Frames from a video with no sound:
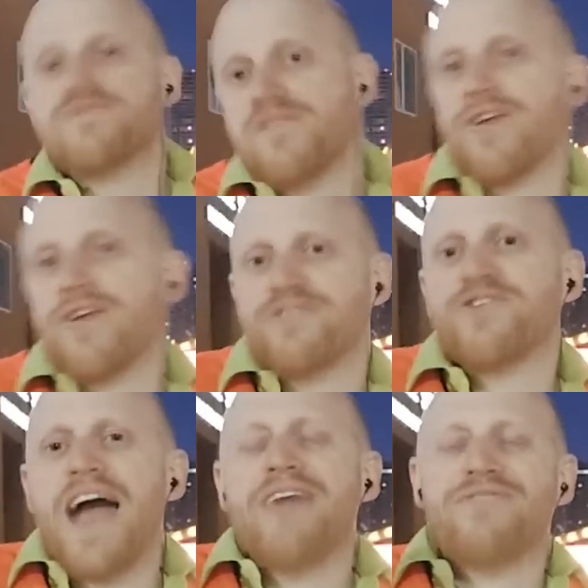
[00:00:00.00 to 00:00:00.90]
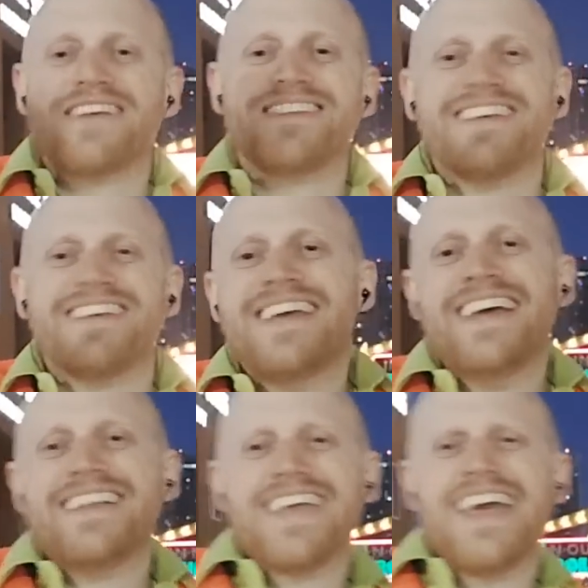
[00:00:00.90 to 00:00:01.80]
across traffic to,
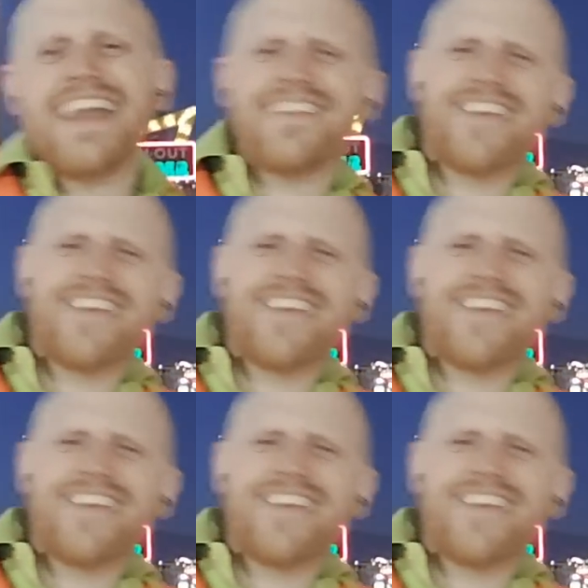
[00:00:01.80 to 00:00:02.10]
to get it.